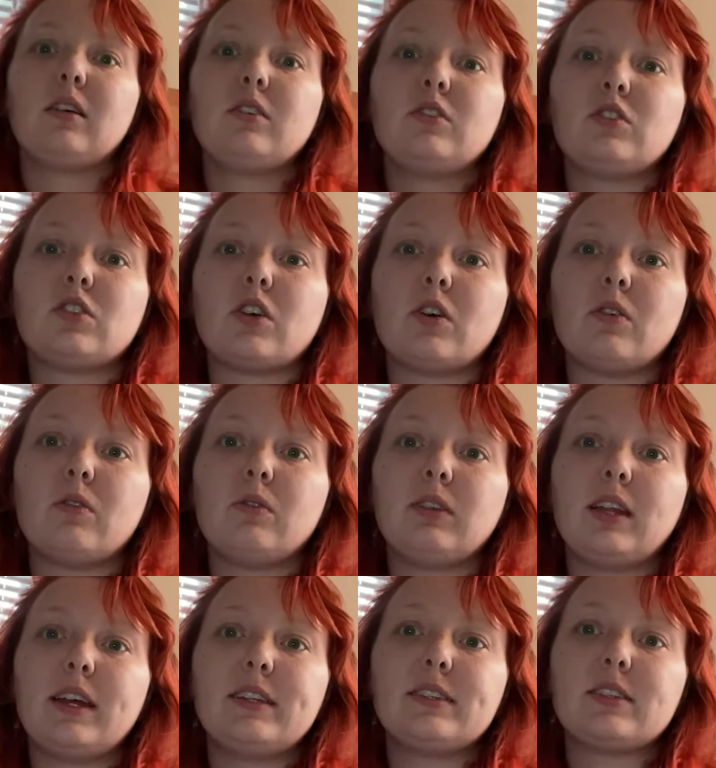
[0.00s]
So
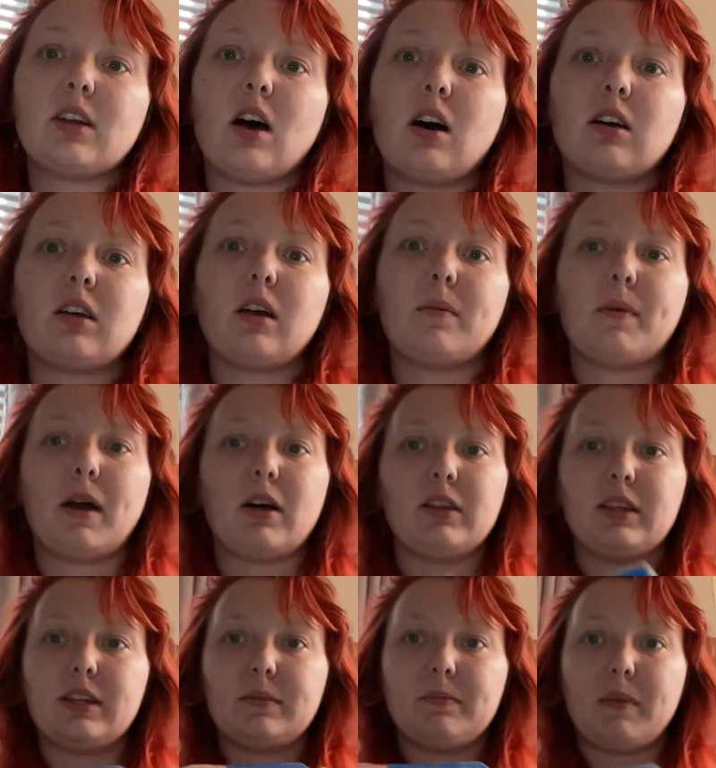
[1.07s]
let's talk about
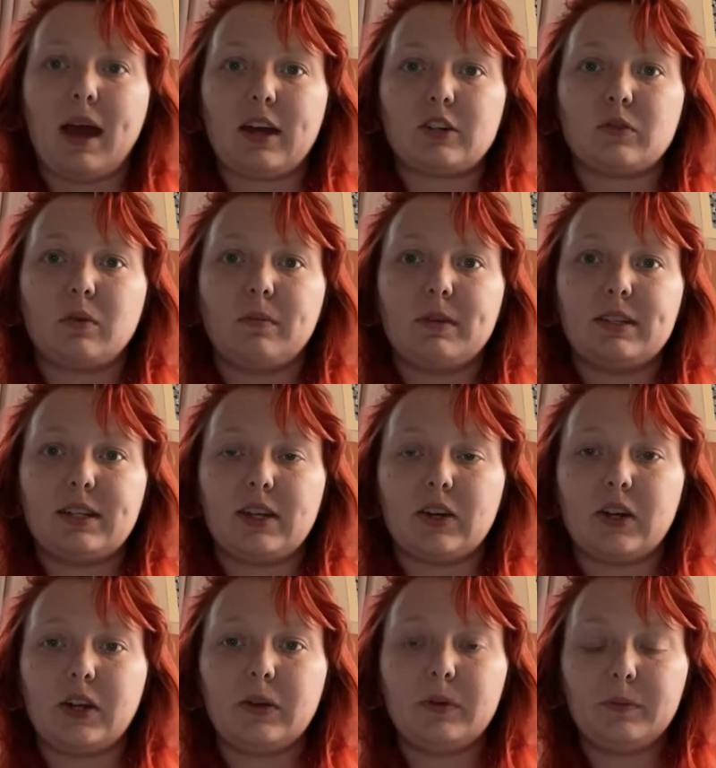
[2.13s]
the actual
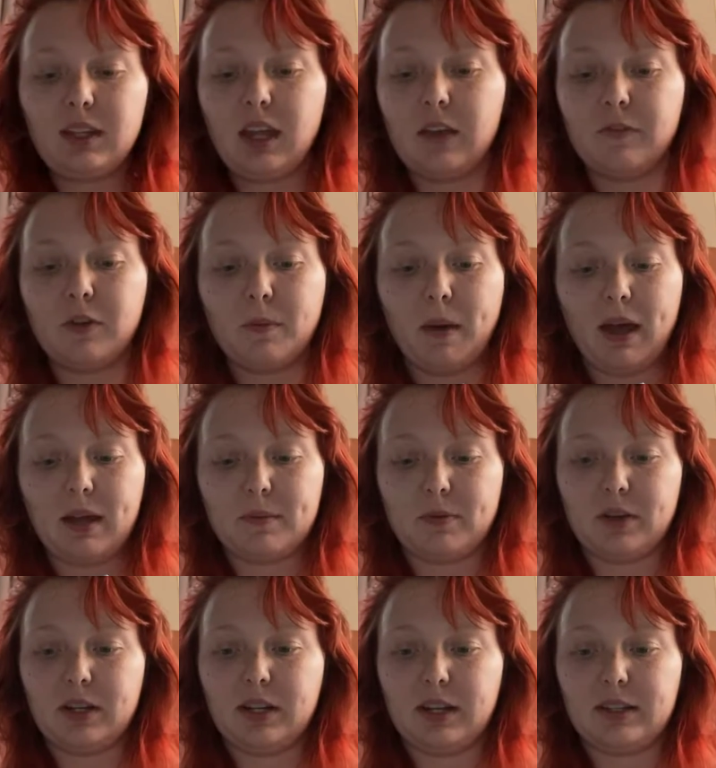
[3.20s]
material. If you buy a
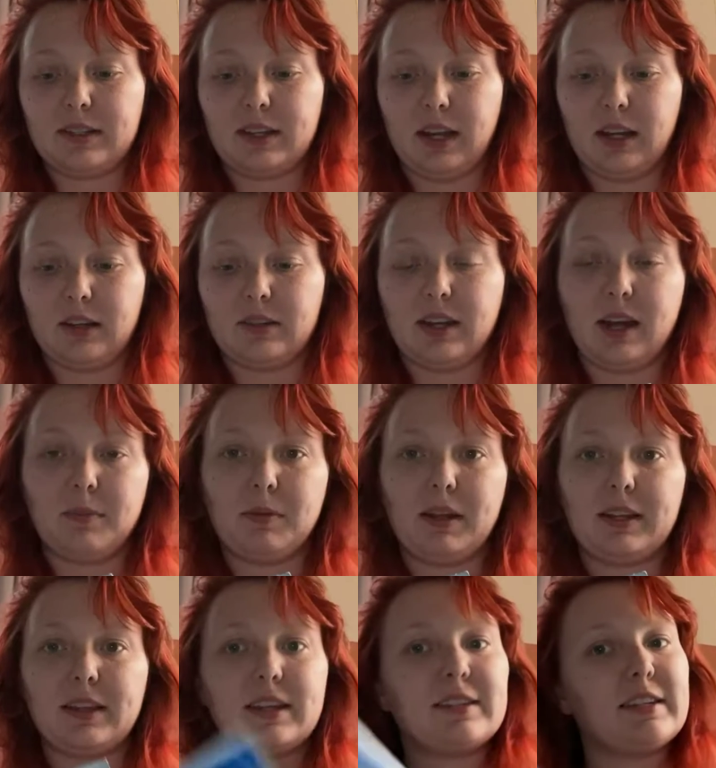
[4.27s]
pre-done cyanotype
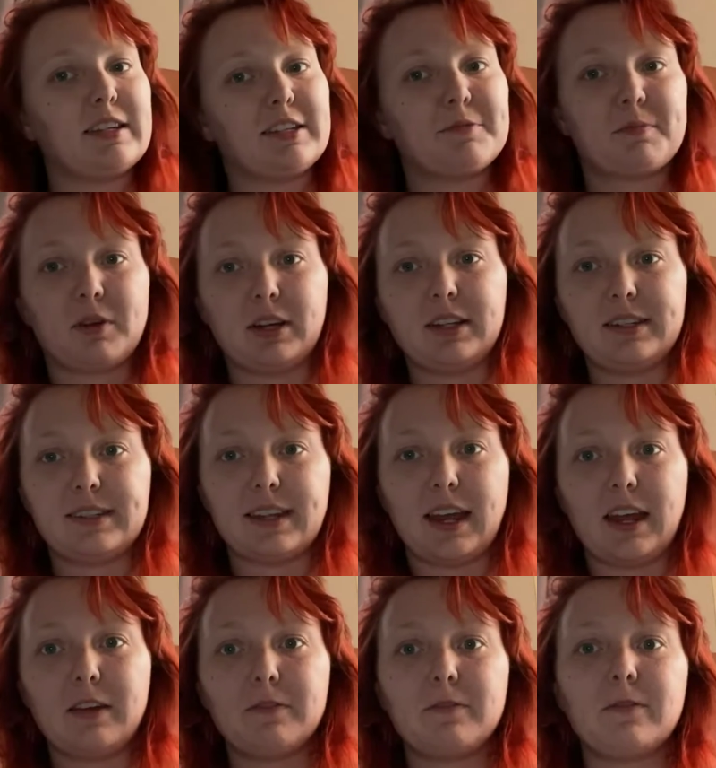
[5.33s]
like this, it's pretty
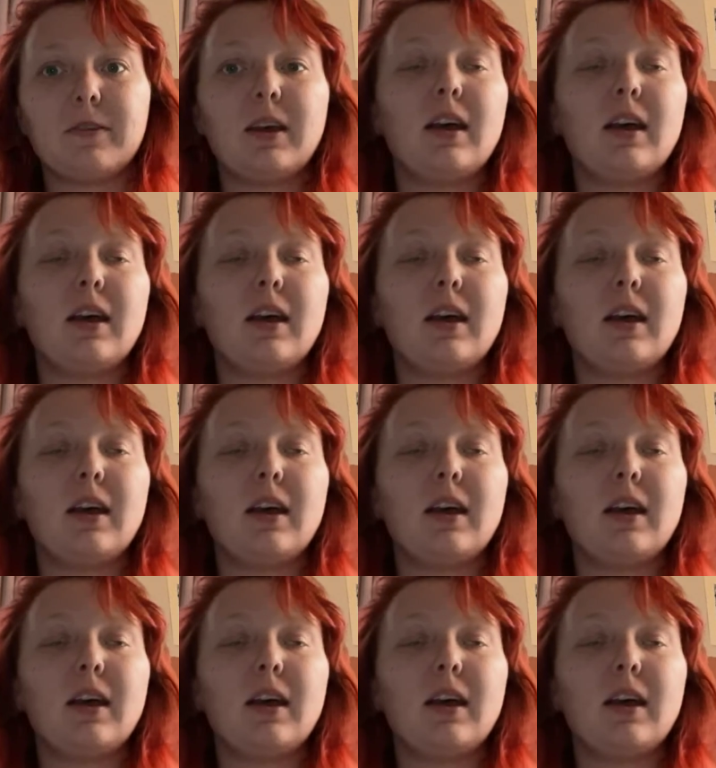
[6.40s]
safe.